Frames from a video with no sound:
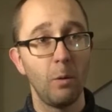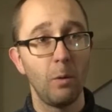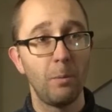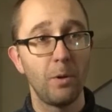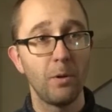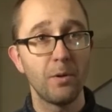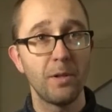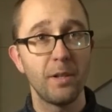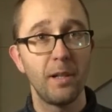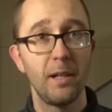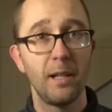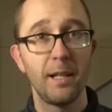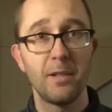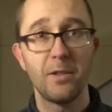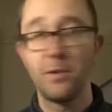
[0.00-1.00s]
will post
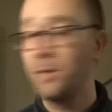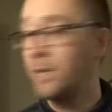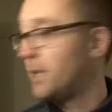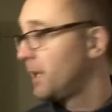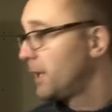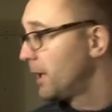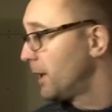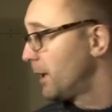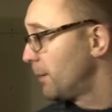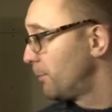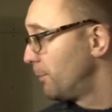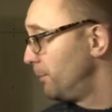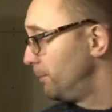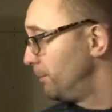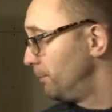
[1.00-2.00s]
links to the
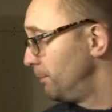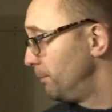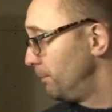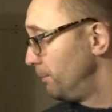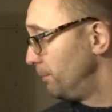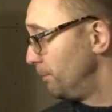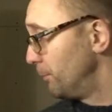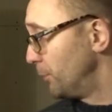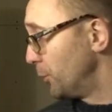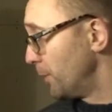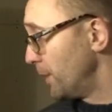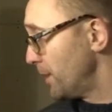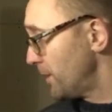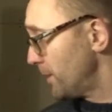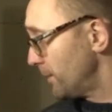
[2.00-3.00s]

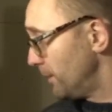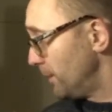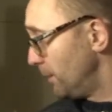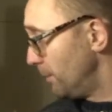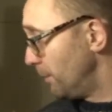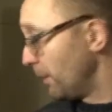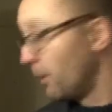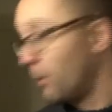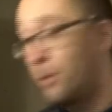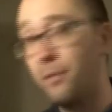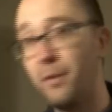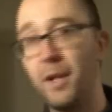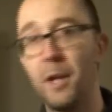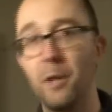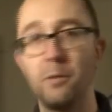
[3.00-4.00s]
breweries below the
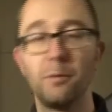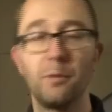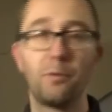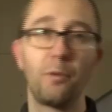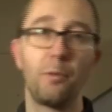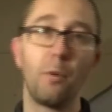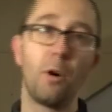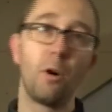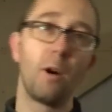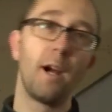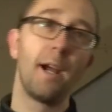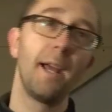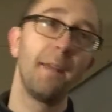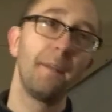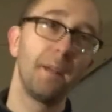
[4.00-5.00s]
video from
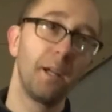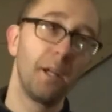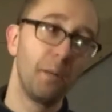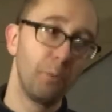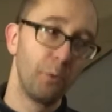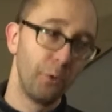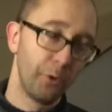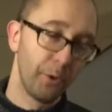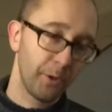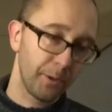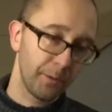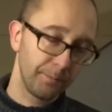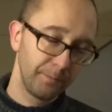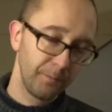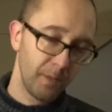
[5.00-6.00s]
ORA and Brew
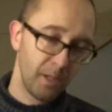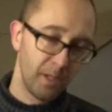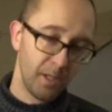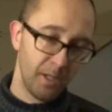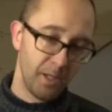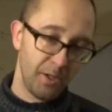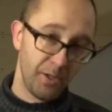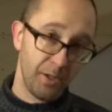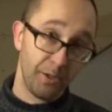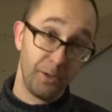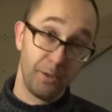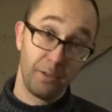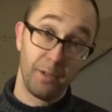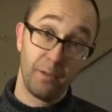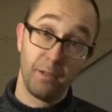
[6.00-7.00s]
York, so
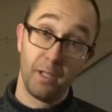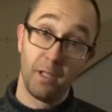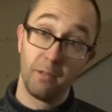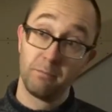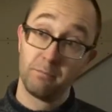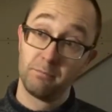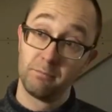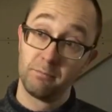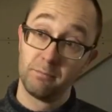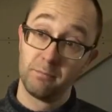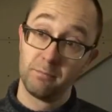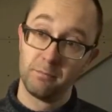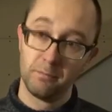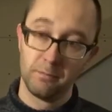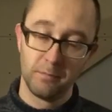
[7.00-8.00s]
you can
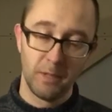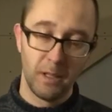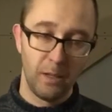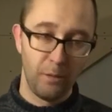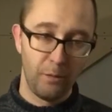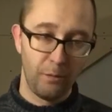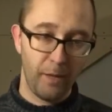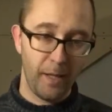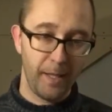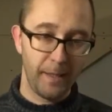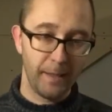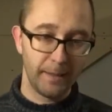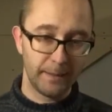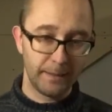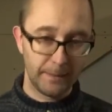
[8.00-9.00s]

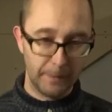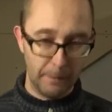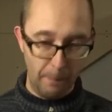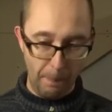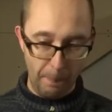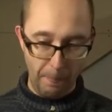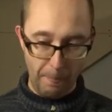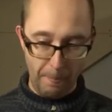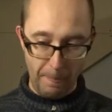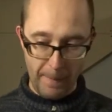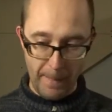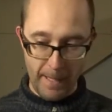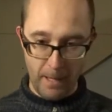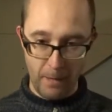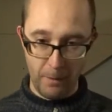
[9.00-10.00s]
find
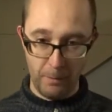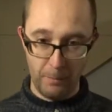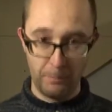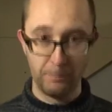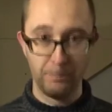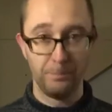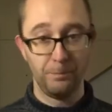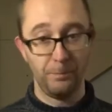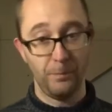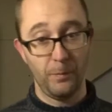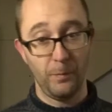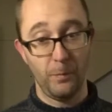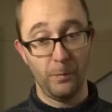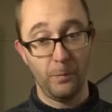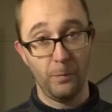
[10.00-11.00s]
out
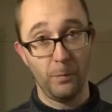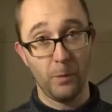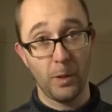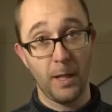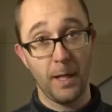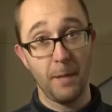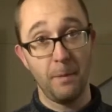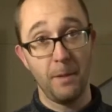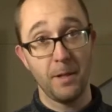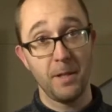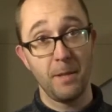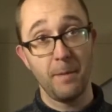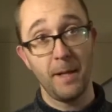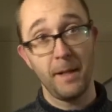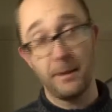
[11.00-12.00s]
what kind of beers
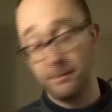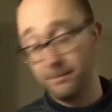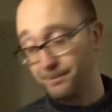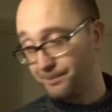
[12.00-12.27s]
they make,